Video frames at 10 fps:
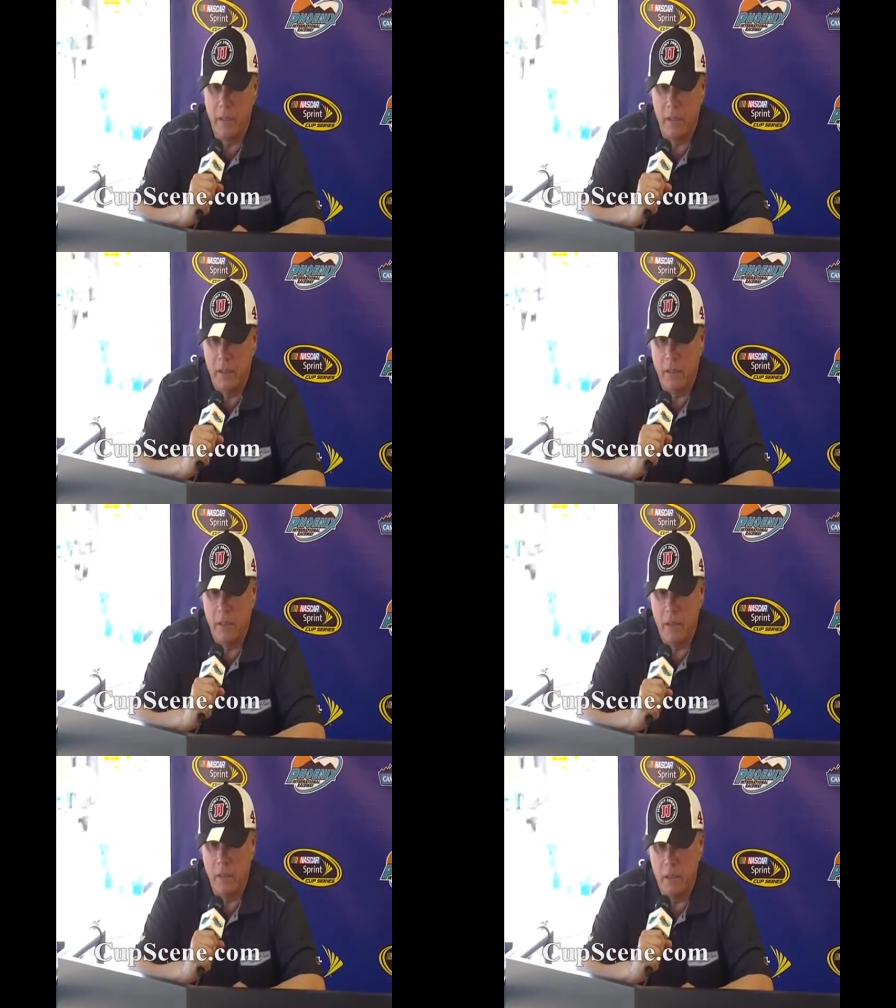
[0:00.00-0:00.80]

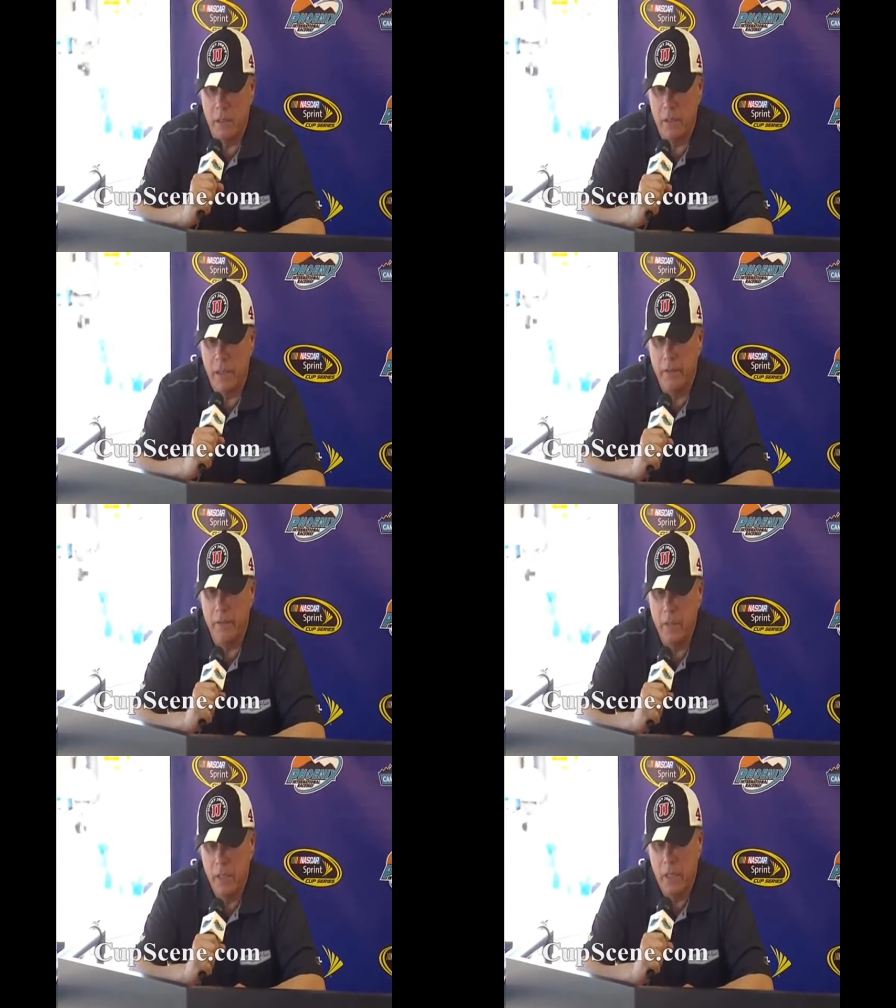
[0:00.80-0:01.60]
and
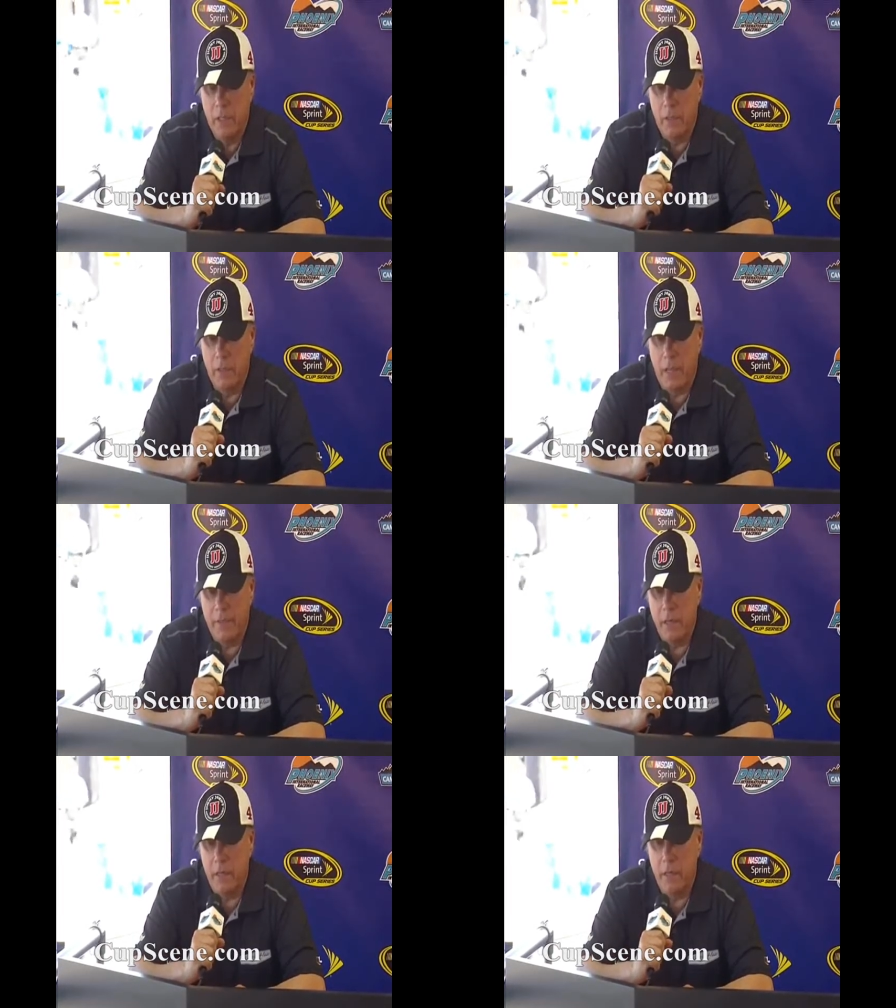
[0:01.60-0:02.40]
I
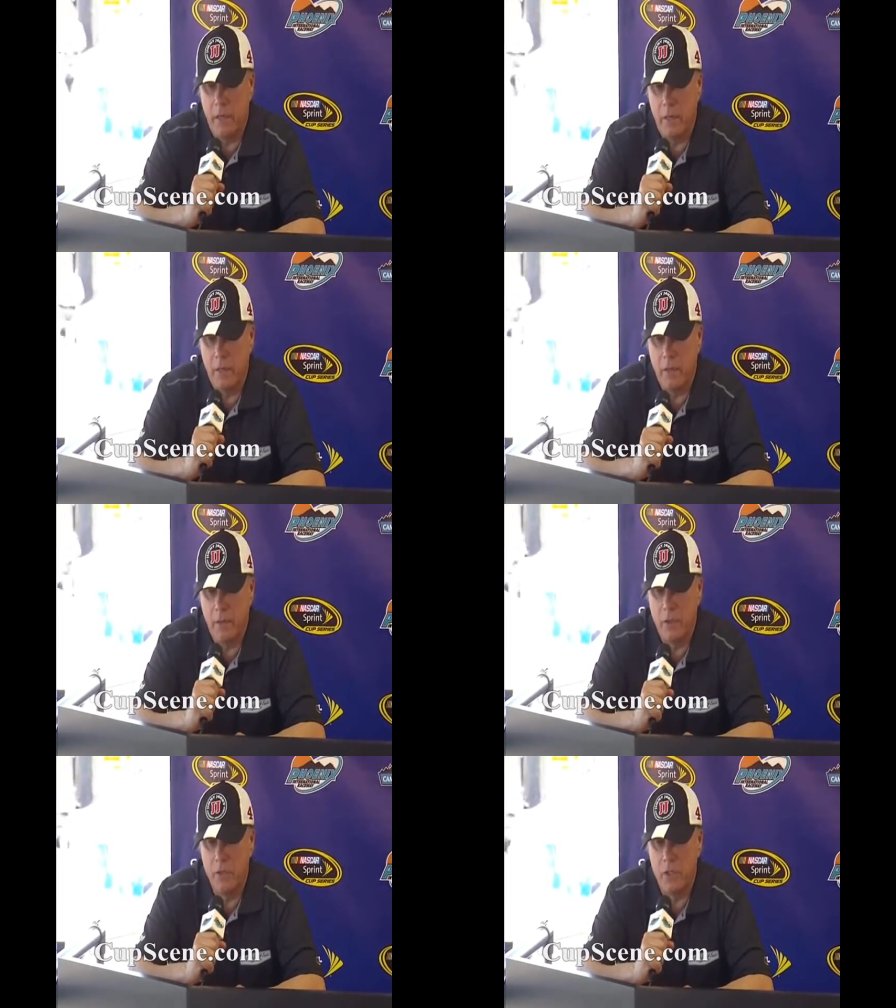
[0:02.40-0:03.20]
think
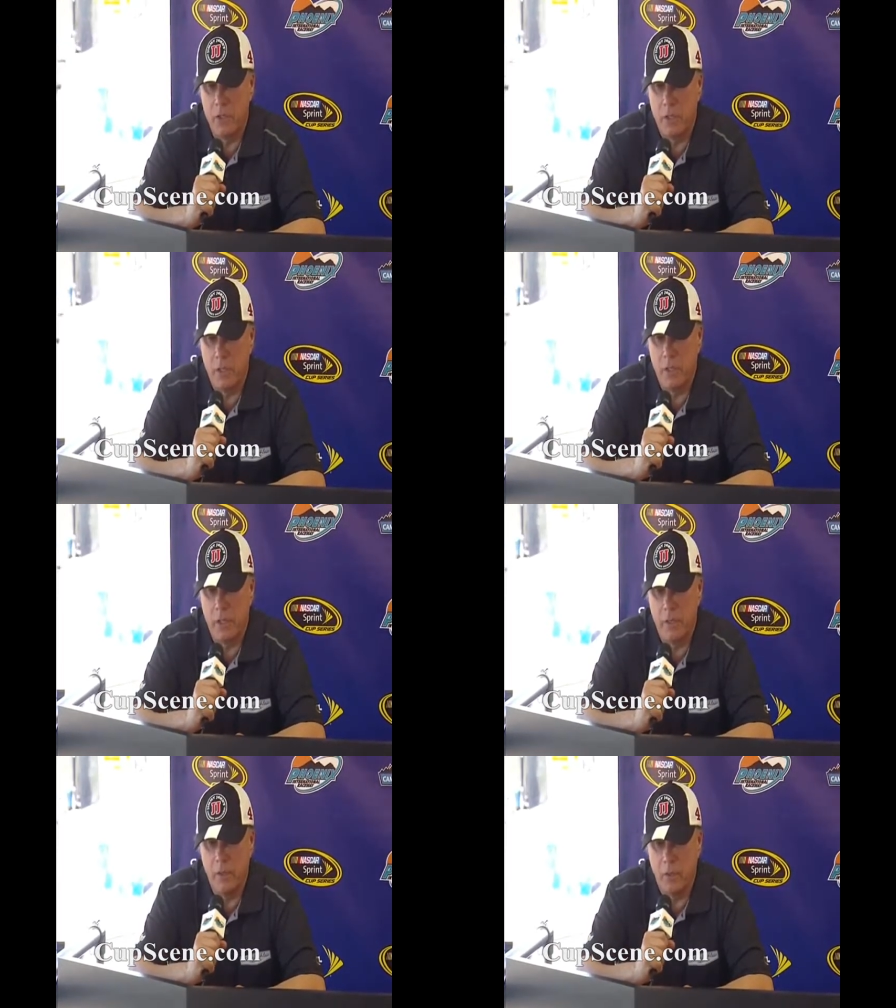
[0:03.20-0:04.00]

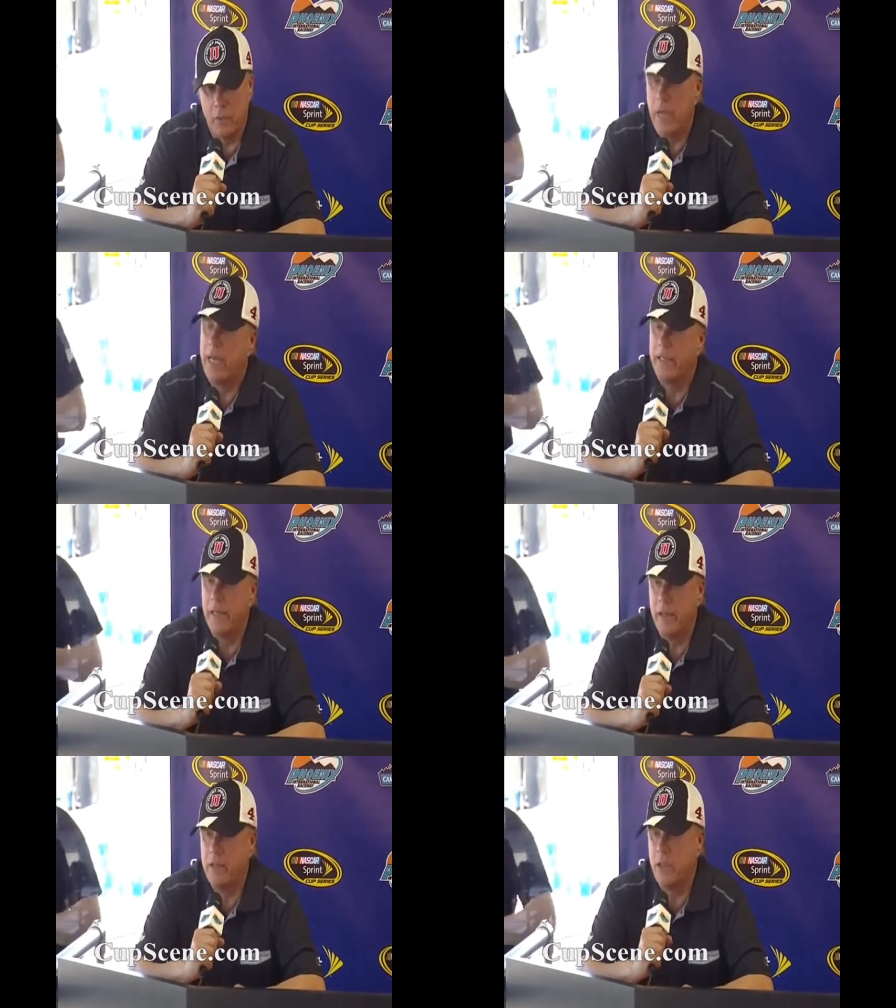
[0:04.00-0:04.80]
there's you know, a light at
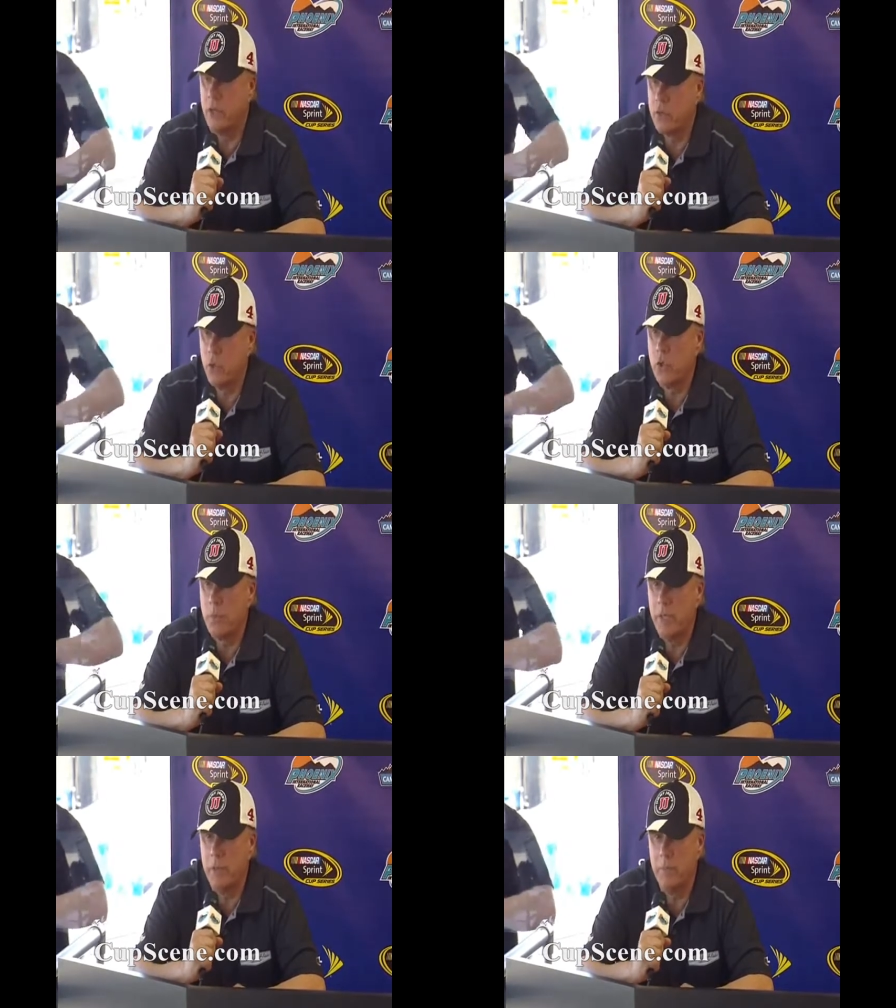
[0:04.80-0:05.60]
the end of the tunnel, so to
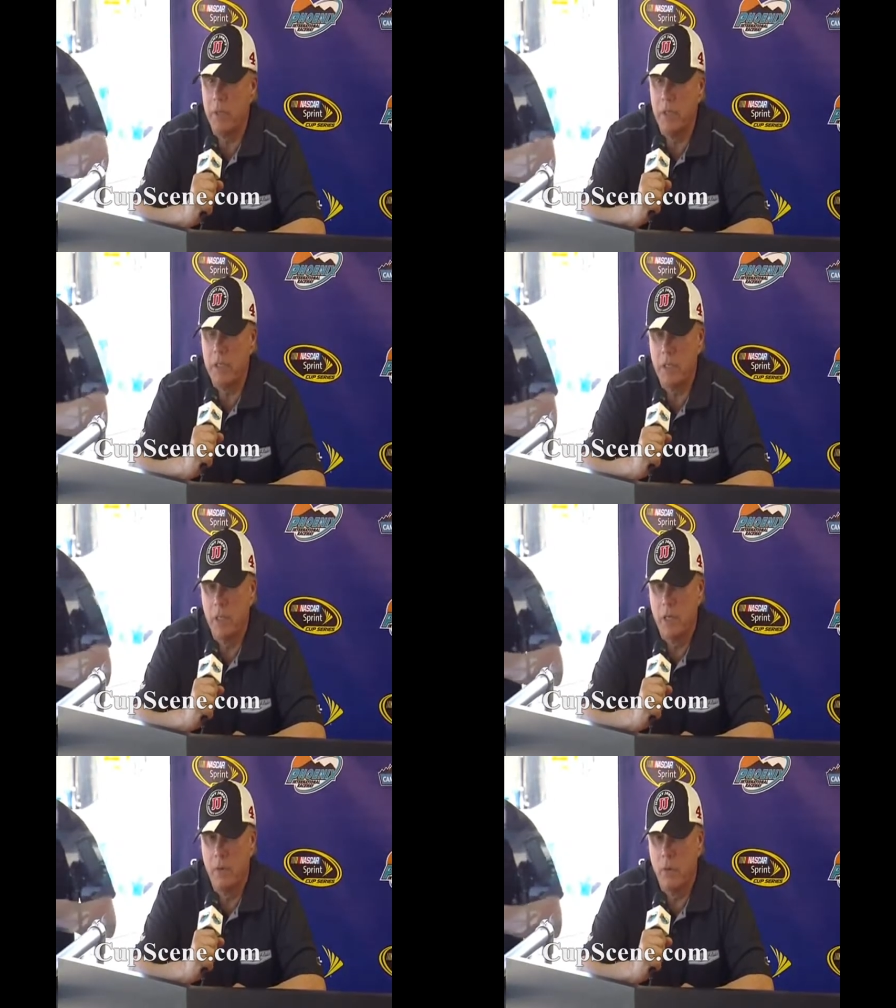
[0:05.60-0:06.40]
speak, because
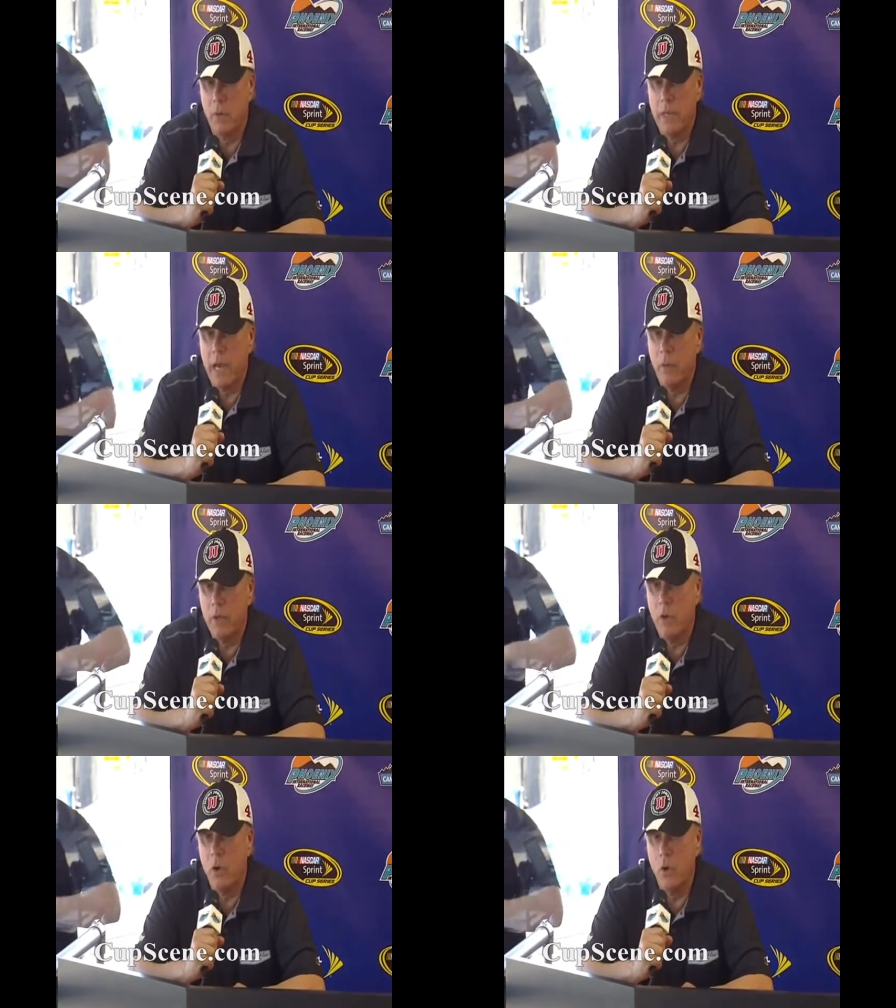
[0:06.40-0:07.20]
now
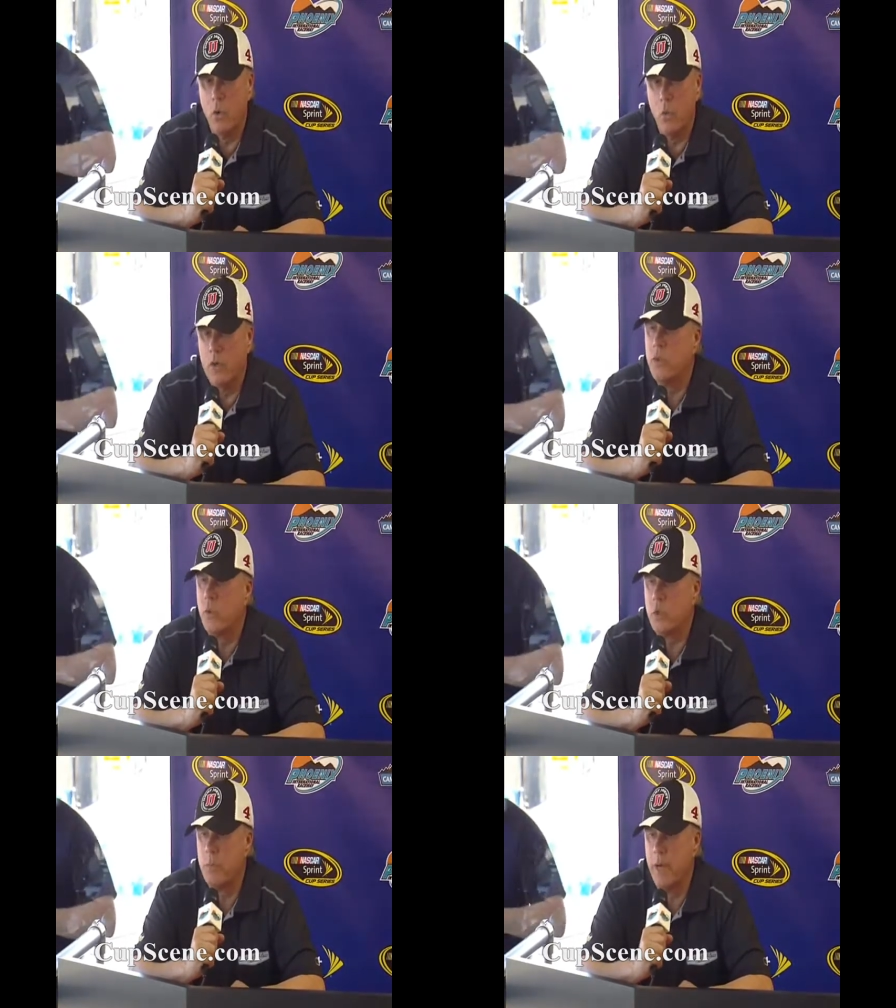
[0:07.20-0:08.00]
we know what
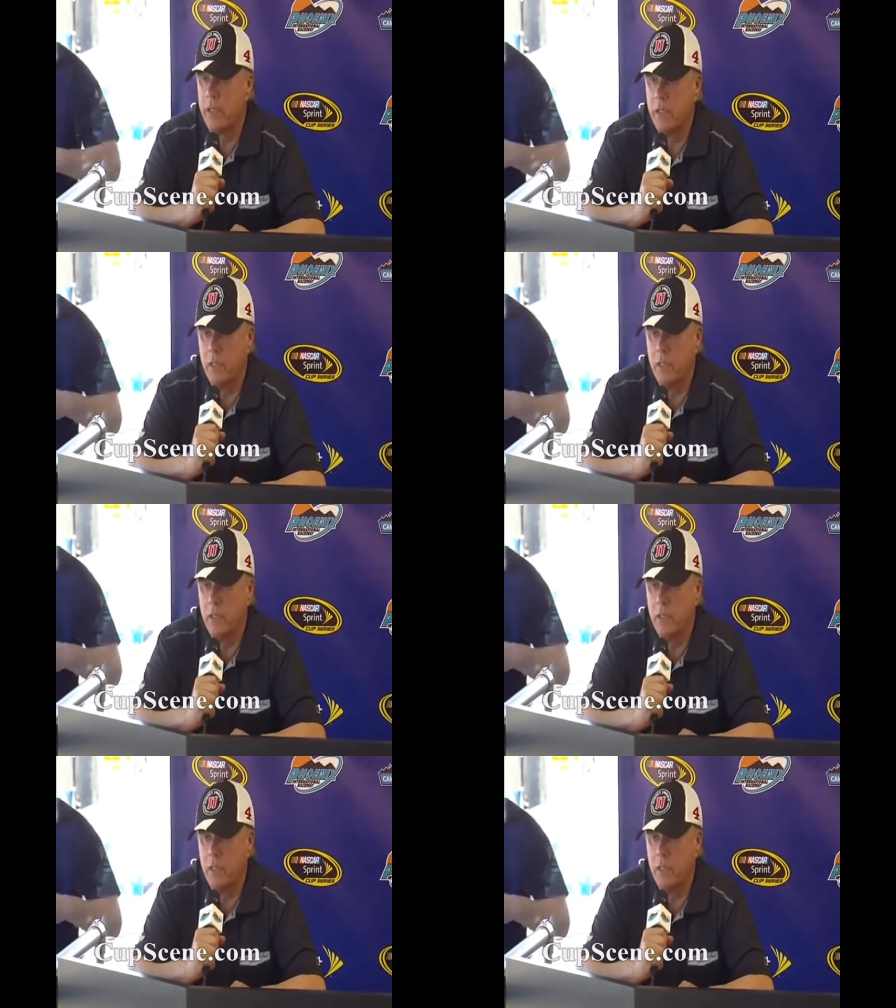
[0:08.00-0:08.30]
to expect.